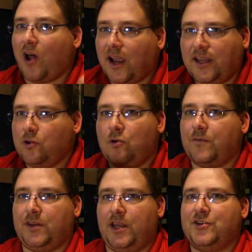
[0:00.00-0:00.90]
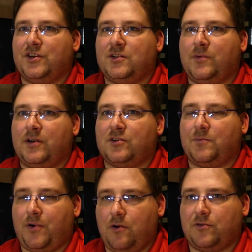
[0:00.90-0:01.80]
not get notifications when there's a
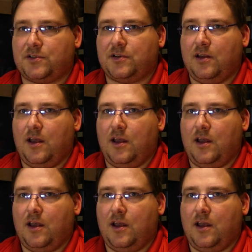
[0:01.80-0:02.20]
post,